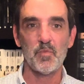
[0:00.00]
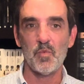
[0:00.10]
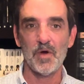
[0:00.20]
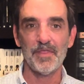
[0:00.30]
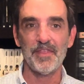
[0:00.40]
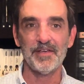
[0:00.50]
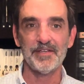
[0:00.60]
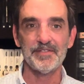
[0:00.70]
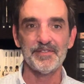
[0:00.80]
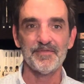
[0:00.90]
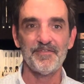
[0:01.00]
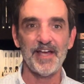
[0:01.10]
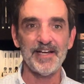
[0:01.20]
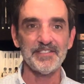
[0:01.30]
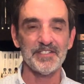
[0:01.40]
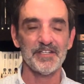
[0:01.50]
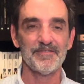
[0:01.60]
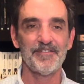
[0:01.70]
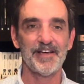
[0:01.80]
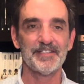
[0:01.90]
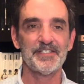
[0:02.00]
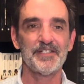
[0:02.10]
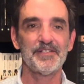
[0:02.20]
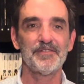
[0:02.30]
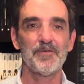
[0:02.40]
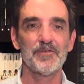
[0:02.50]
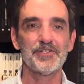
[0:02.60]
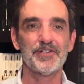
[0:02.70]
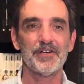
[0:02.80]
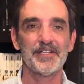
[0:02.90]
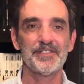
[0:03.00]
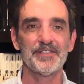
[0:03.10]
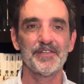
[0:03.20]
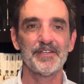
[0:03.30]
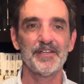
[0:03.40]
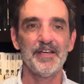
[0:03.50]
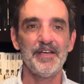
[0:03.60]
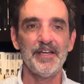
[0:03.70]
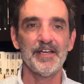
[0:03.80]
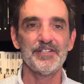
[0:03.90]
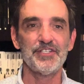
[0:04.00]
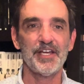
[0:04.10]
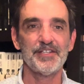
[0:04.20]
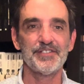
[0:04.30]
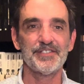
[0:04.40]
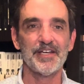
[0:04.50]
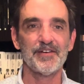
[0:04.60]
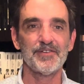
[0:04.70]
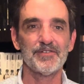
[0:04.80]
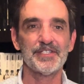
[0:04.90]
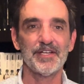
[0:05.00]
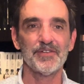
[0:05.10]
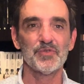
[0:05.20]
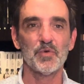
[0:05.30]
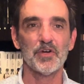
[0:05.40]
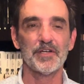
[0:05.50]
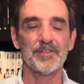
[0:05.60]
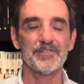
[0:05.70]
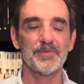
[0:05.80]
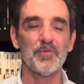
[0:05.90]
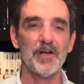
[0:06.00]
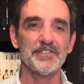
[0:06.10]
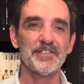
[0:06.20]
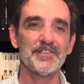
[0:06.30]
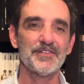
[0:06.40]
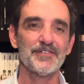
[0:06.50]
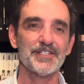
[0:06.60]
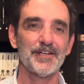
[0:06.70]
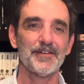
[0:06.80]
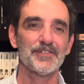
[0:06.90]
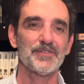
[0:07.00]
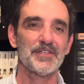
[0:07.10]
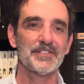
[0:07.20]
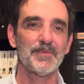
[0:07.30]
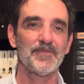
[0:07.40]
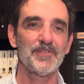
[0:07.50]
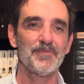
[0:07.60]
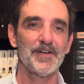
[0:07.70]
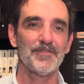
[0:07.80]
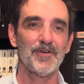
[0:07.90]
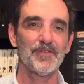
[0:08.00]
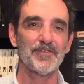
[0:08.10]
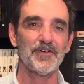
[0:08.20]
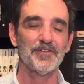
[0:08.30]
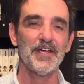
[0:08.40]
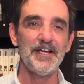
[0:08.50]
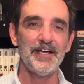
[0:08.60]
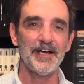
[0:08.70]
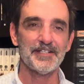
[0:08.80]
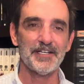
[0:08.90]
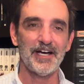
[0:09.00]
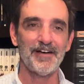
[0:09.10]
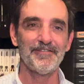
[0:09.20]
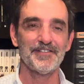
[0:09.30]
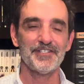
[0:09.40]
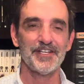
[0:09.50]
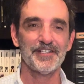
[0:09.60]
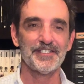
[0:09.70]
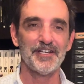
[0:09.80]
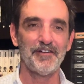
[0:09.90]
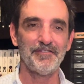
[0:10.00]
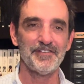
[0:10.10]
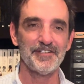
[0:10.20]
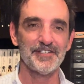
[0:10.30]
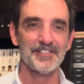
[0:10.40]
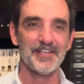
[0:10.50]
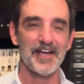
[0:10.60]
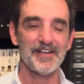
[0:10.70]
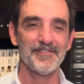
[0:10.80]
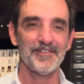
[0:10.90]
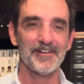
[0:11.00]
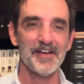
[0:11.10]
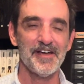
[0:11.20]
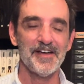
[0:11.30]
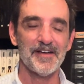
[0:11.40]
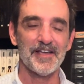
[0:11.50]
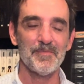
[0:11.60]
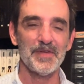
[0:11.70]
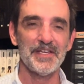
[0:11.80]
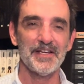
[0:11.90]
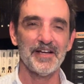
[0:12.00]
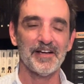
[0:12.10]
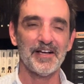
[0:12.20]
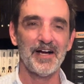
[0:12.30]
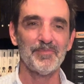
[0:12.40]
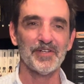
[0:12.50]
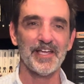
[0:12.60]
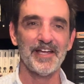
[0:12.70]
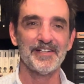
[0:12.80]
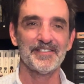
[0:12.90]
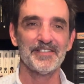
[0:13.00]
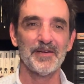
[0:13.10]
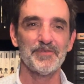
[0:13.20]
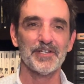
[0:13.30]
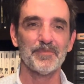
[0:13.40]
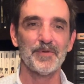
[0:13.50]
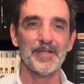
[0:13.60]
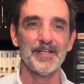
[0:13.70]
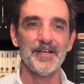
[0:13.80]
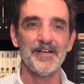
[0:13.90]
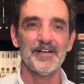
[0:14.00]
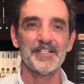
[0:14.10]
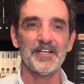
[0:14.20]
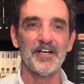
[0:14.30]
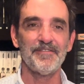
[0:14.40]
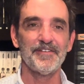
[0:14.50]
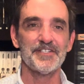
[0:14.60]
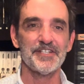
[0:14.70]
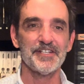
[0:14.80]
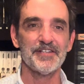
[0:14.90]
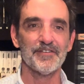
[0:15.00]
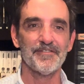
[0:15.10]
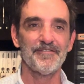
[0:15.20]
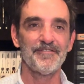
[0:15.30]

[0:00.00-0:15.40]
one thing is fasting. Fasting lowers your insulin and changes how your cells work. And there's a process in your cells that some of you may have heard of called autophagy. And autophagy is kind of a, can be a complicated subject, but autophagy or